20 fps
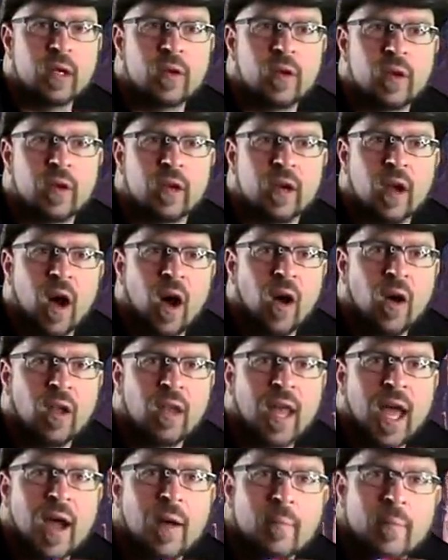on an
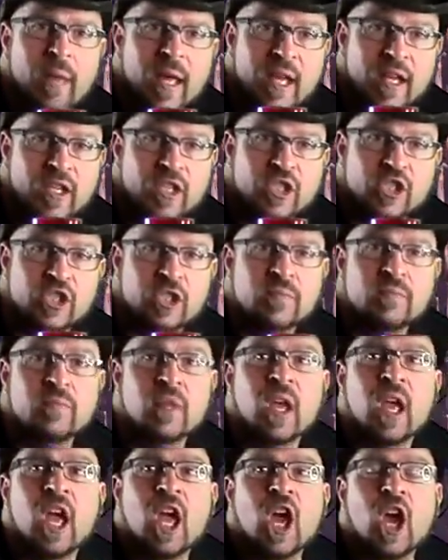all-out binge,
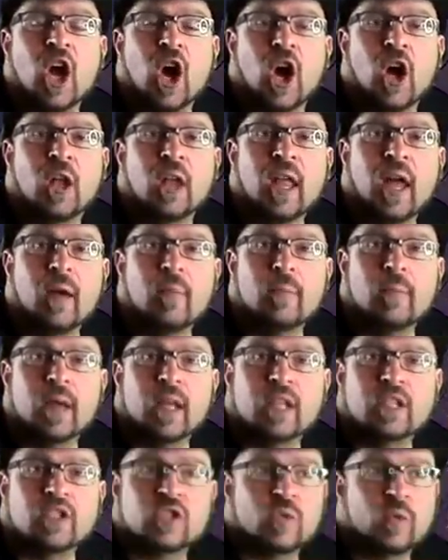
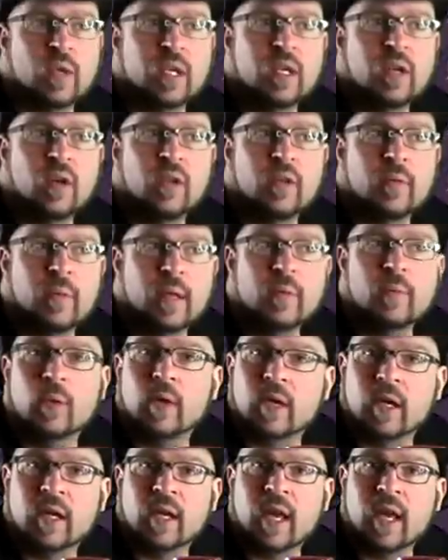we know that people
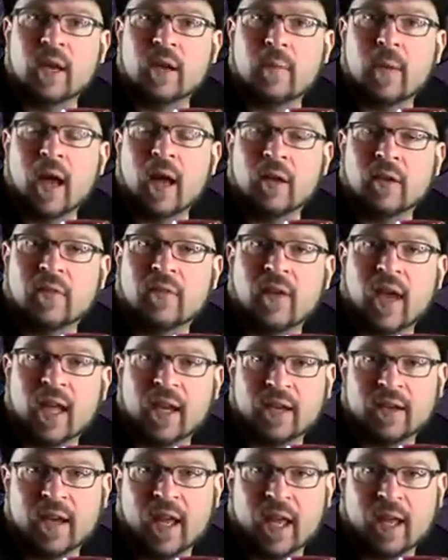can gain a pound of
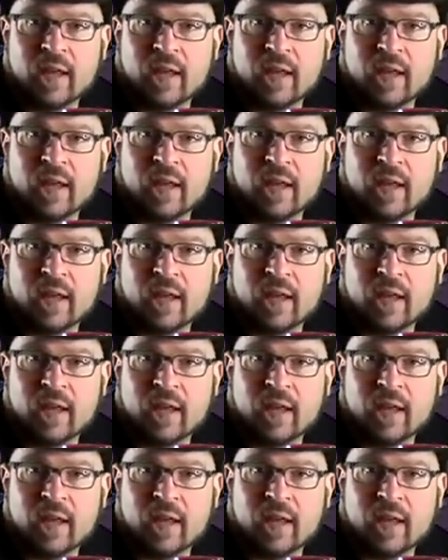fat a day,